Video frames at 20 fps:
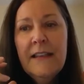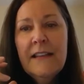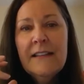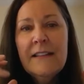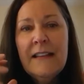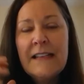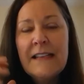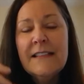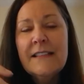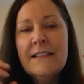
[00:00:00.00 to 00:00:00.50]

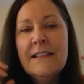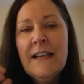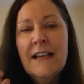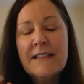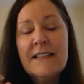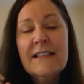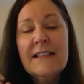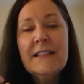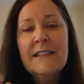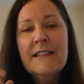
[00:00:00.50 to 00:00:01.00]
that
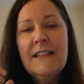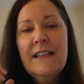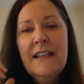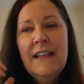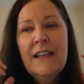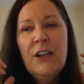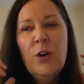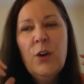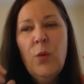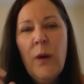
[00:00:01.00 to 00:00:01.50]
doesn't
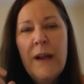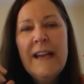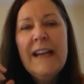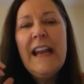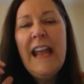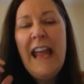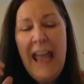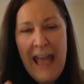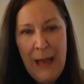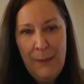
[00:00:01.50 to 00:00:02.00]
quite
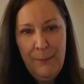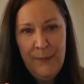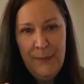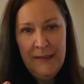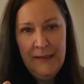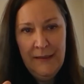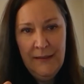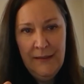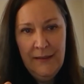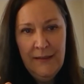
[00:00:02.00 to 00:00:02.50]

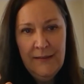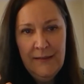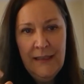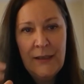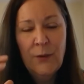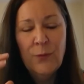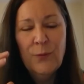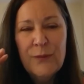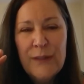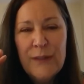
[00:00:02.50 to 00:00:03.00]
happen. They
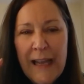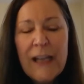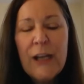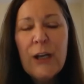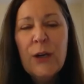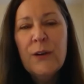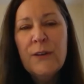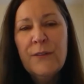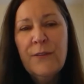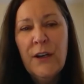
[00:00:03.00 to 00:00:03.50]
don't let
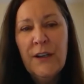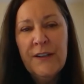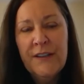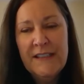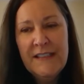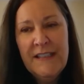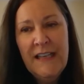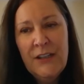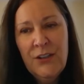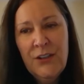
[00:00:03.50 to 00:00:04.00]
go of all the
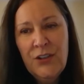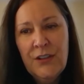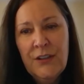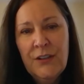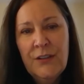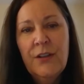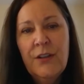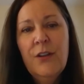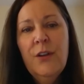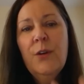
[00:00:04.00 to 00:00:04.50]

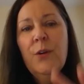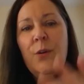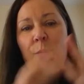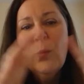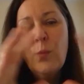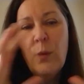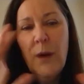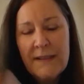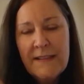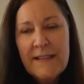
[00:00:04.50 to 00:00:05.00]
tension
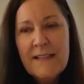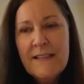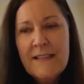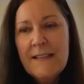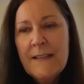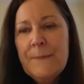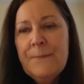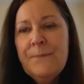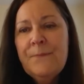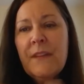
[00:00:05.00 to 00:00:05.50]
once
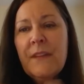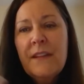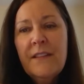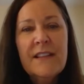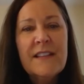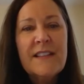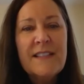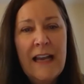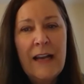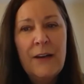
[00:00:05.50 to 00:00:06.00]
the
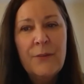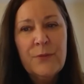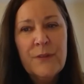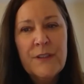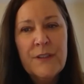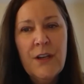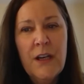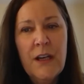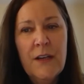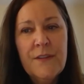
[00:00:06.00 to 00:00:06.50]
sound
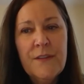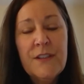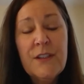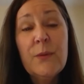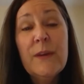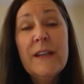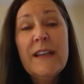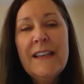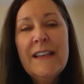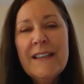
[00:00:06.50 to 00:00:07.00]
resolves. So
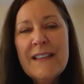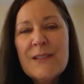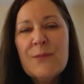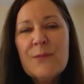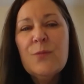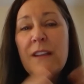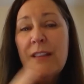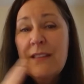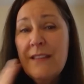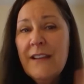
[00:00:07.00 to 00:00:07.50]
it is
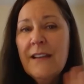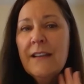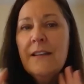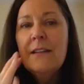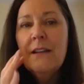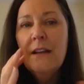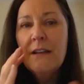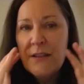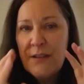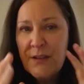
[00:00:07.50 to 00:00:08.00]

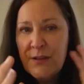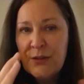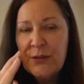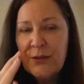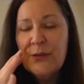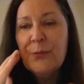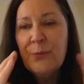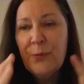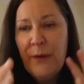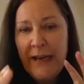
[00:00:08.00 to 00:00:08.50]
within a
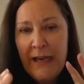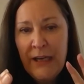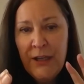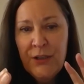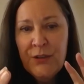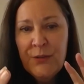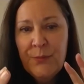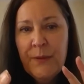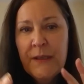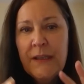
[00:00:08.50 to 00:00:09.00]
certain
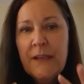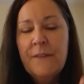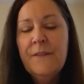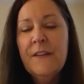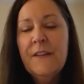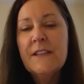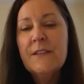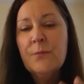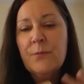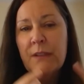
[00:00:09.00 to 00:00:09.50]
range, but if
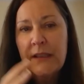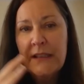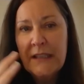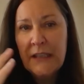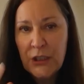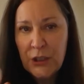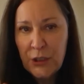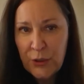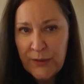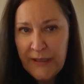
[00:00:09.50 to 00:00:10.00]
it's really
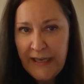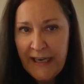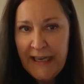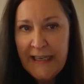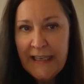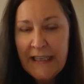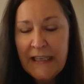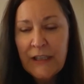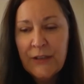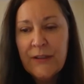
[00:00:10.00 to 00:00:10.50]

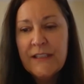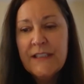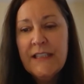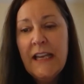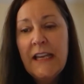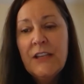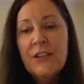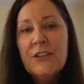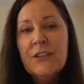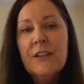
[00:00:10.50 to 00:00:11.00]
creating
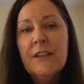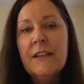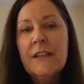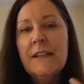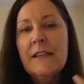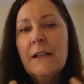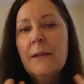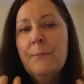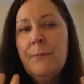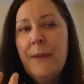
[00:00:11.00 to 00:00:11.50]
irritation
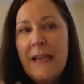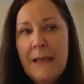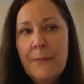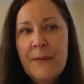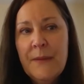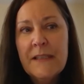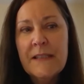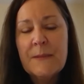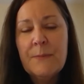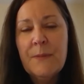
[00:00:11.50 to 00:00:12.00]
and the
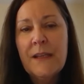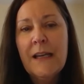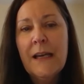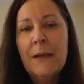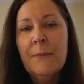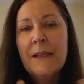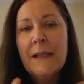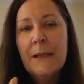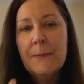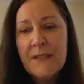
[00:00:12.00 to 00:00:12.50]
baby is
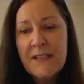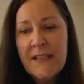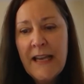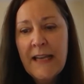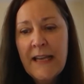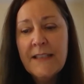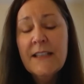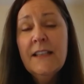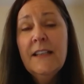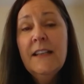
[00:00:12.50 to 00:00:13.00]
becoming
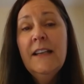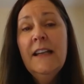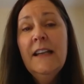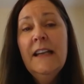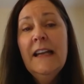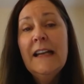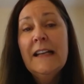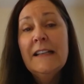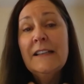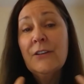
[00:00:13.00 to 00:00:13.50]
upset
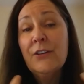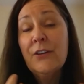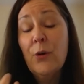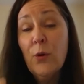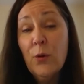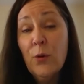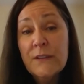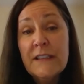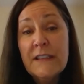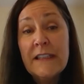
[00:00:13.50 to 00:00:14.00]
and they're
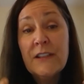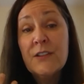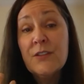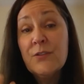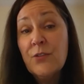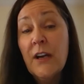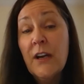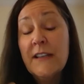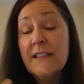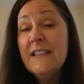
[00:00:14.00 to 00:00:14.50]
holding
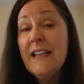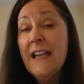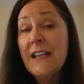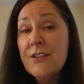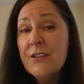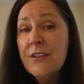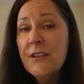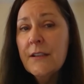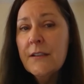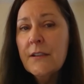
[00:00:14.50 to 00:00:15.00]
strong
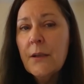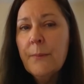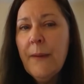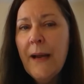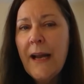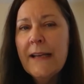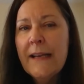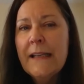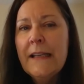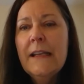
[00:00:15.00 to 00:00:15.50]
tension in their
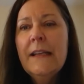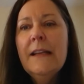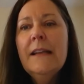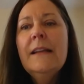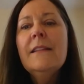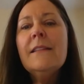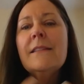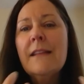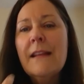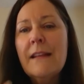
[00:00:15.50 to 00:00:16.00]
body,
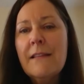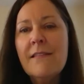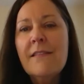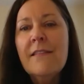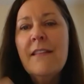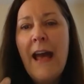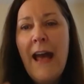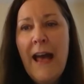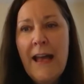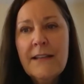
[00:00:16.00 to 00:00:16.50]
then
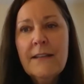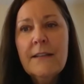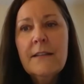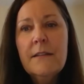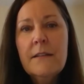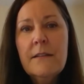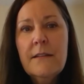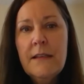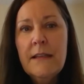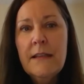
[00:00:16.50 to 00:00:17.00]
that
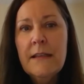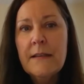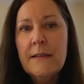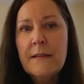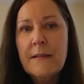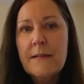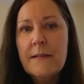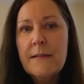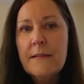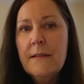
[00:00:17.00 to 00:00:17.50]

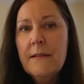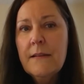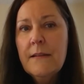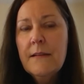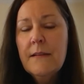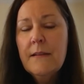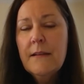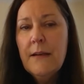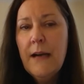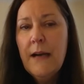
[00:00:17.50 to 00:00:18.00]
is
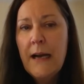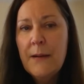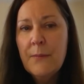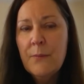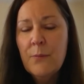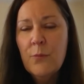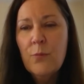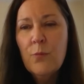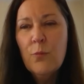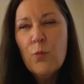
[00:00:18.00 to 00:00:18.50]

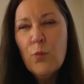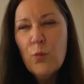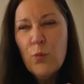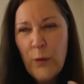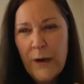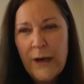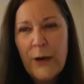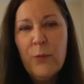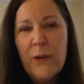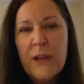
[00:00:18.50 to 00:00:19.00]

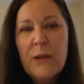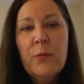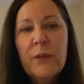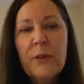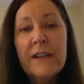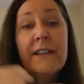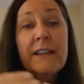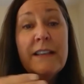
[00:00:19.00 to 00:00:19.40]
where we would